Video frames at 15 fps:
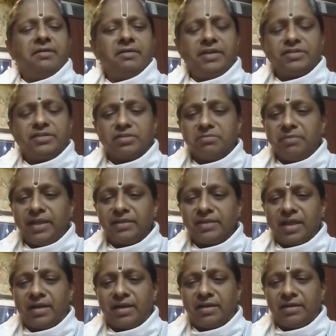Reason being
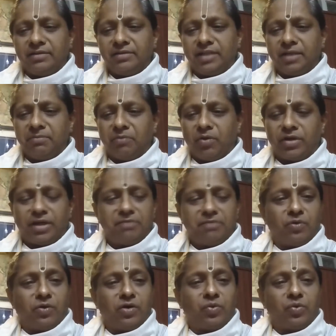that the more and
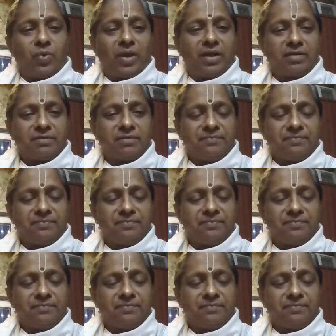more one